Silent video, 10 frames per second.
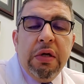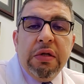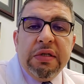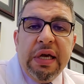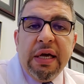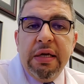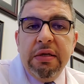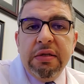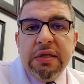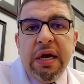The second
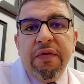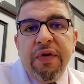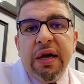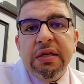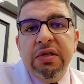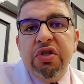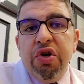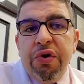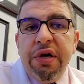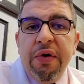side effect is
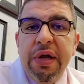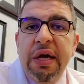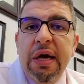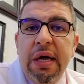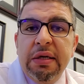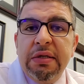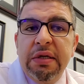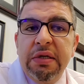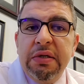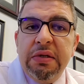urinary
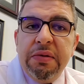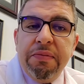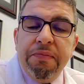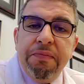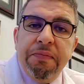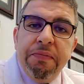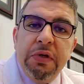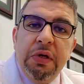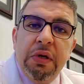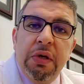incontinence.
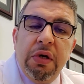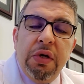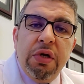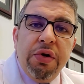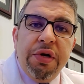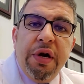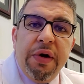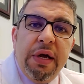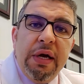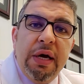
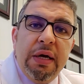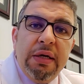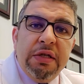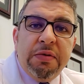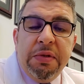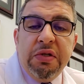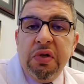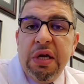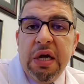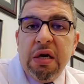Urinary incontinence means
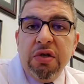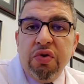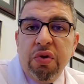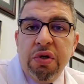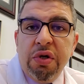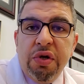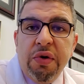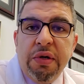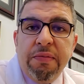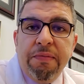you cannot control your
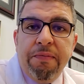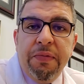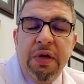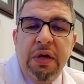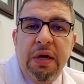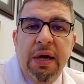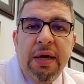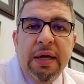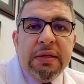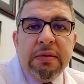urine,
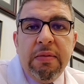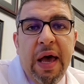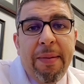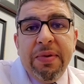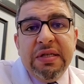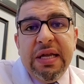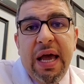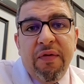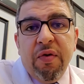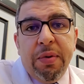and that happens to
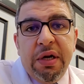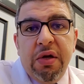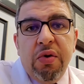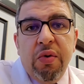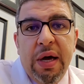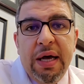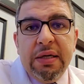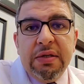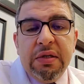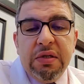everybody who
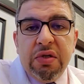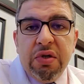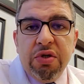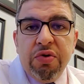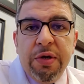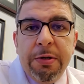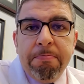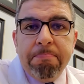has this surgery.